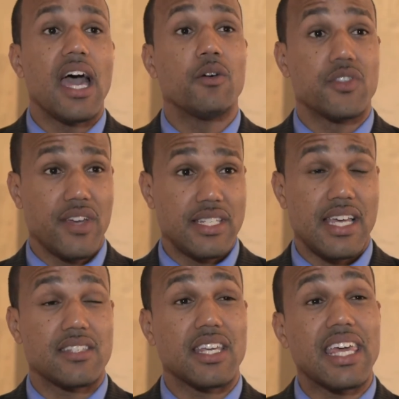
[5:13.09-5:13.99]
It was
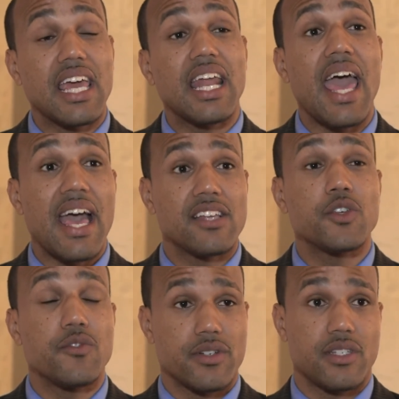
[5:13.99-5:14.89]
fantastic. Can I ask
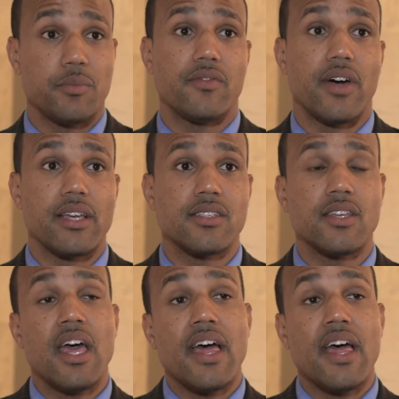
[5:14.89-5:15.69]
you for some advice?